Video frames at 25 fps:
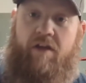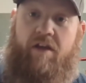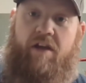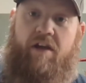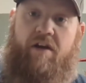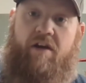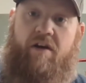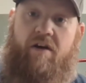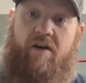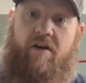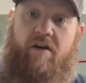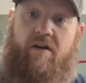
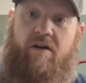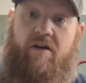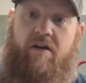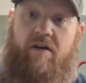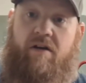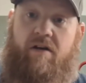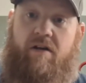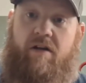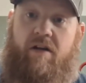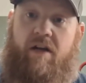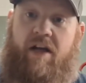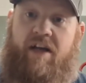They
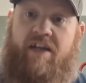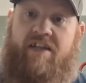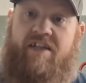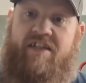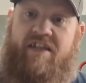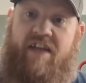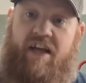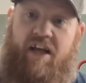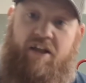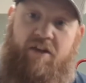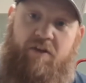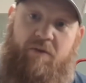are
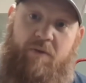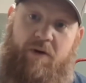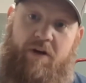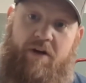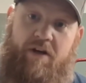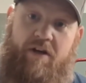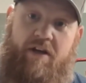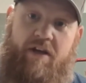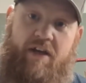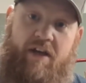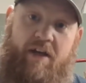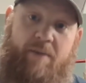
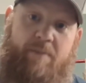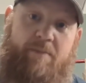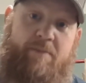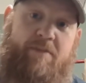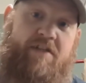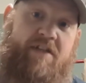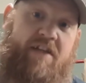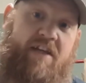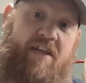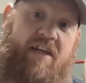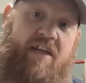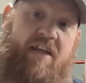Accelera
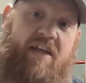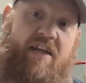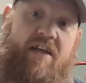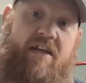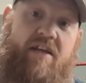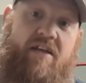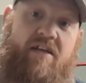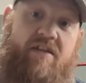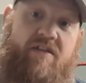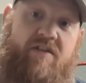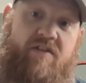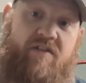
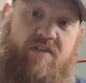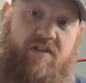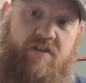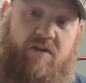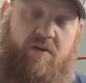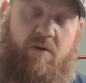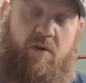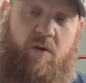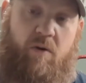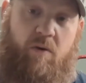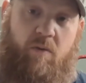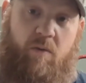
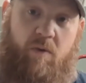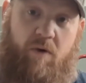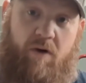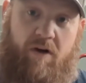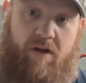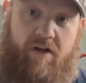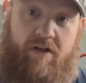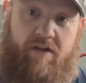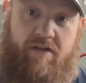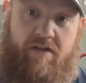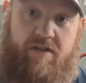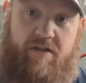
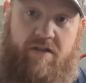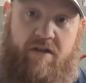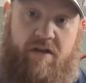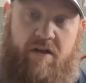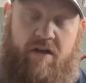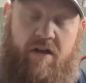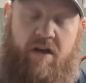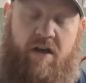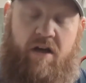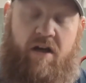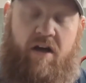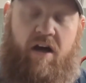MT-01s.
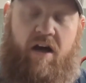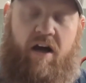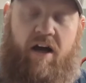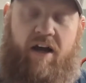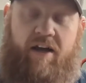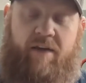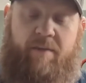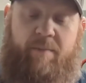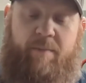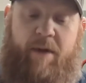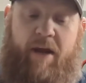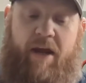
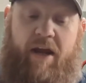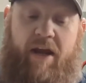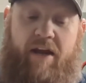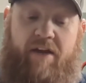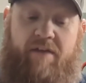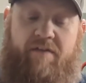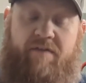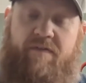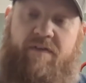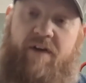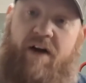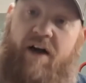I
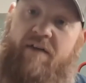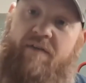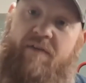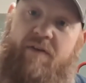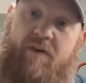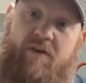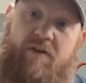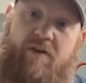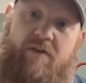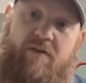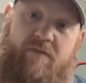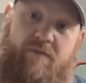paid
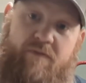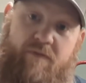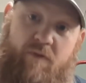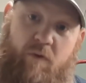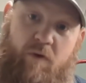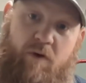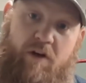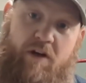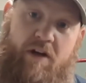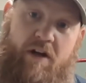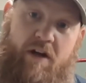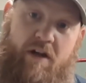
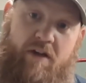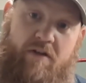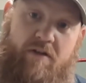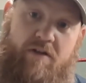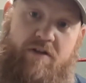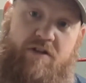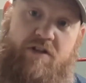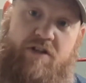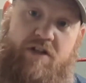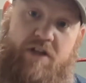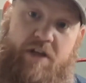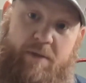
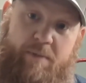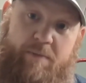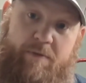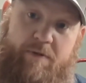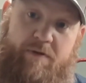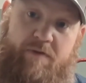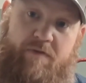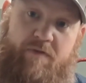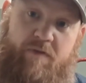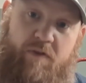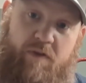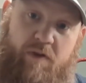$540
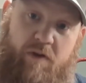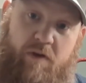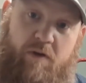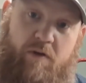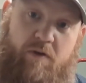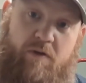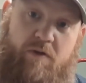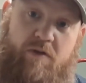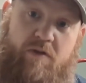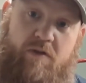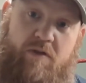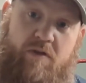shipped for
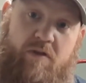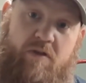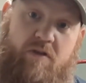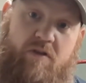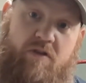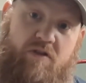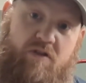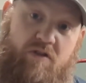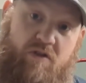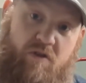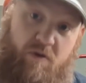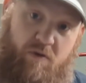those
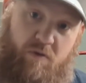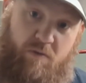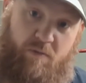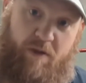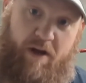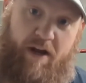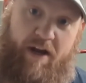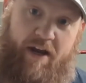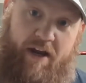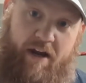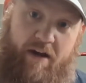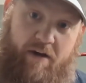to
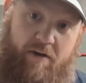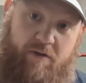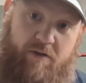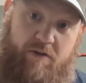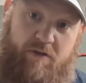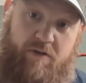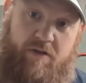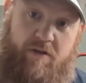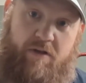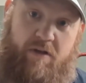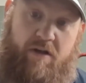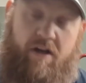my
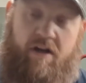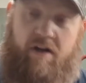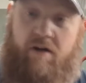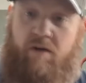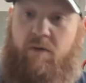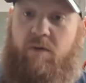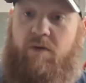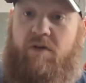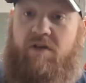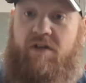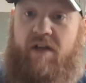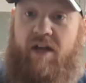house. And
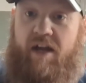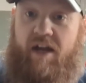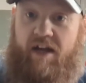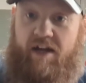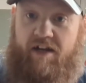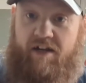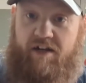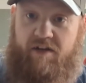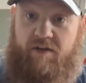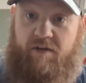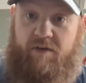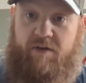of course I
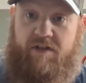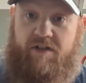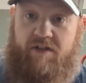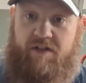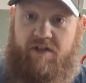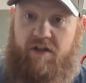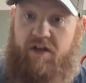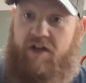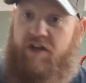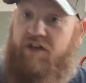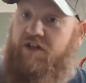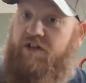had to do
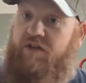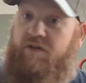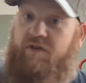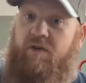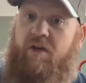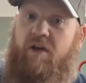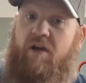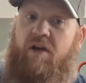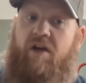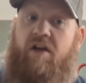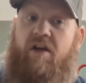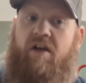installation.
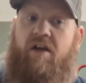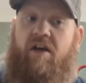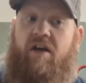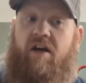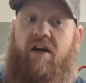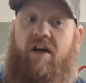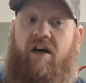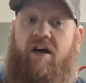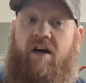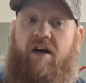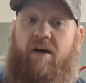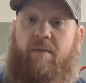
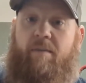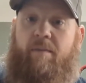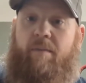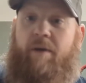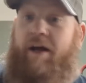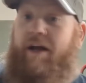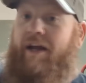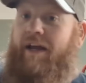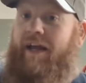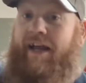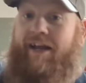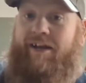
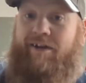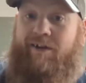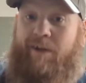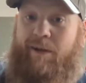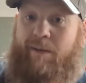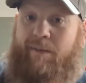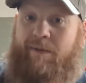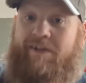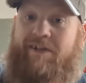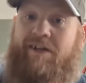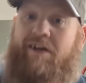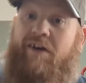I can't do
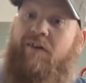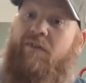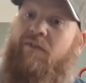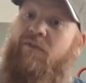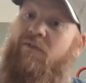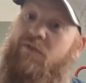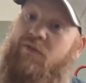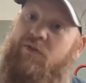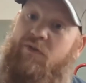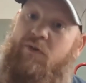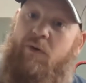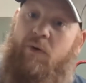that
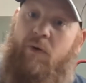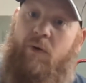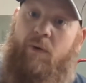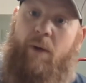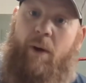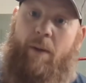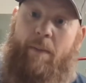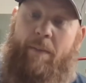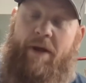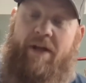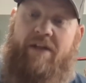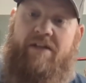myself, so
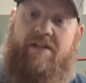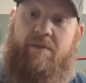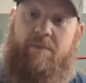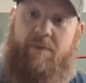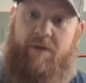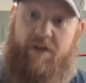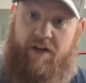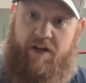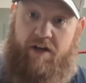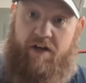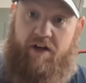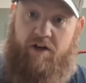I paid
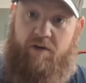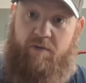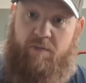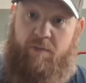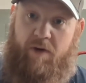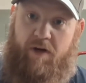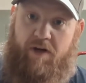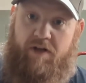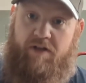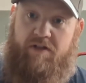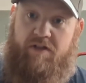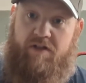somebody
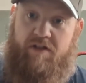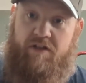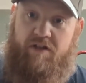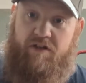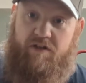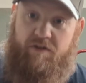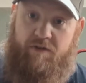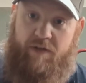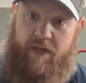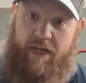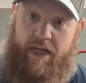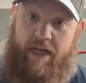$100 to
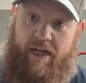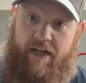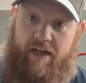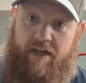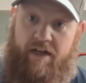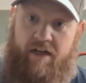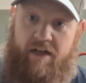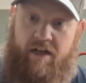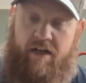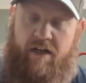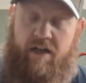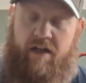do
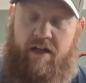that.